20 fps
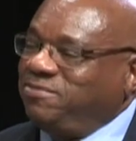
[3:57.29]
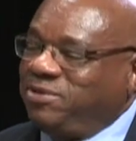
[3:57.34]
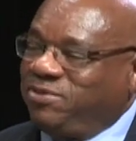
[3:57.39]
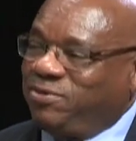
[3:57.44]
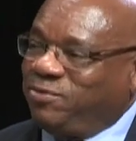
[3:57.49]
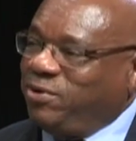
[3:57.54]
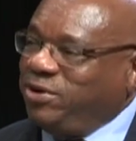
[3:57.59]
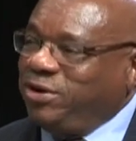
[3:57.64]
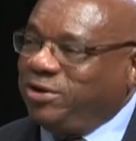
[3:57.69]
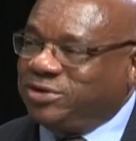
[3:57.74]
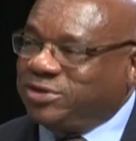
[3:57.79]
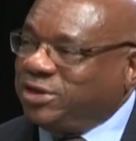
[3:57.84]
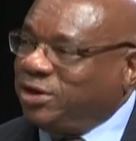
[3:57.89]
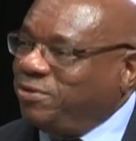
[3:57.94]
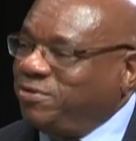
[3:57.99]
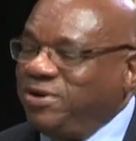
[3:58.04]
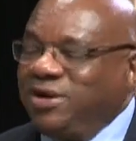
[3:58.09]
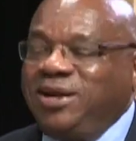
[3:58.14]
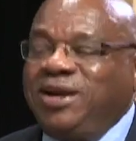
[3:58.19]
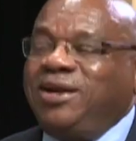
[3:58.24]
3 years
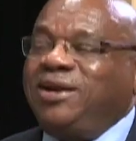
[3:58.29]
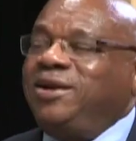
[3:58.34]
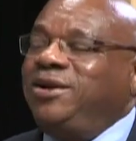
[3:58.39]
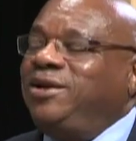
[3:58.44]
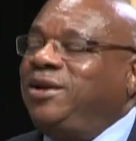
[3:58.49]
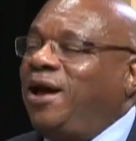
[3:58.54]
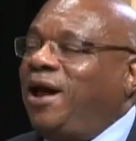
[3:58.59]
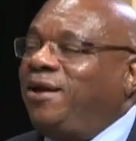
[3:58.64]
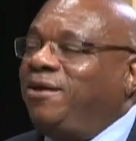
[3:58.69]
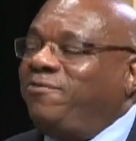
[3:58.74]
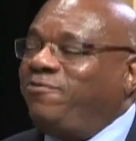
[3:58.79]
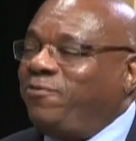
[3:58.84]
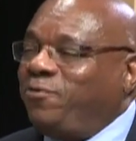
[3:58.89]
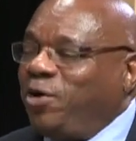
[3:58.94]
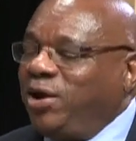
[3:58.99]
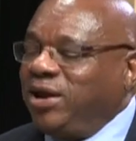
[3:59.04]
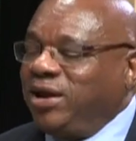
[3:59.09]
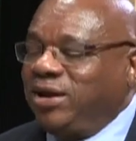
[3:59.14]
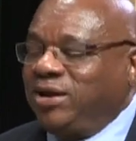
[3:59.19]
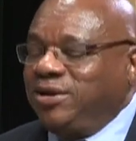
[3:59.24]
old, not
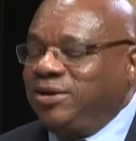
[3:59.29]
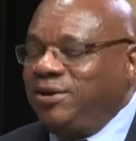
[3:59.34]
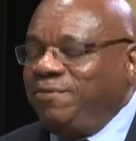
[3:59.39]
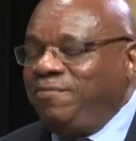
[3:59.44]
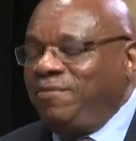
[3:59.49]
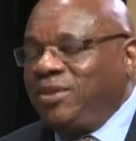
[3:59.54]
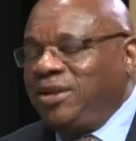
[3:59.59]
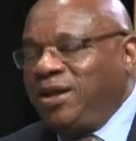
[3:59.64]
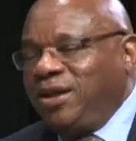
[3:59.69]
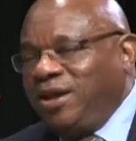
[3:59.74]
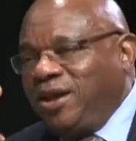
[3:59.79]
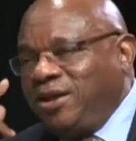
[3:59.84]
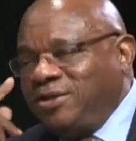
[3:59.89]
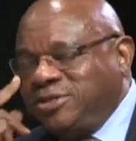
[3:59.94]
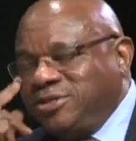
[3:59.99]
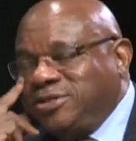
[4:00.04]
afraid. And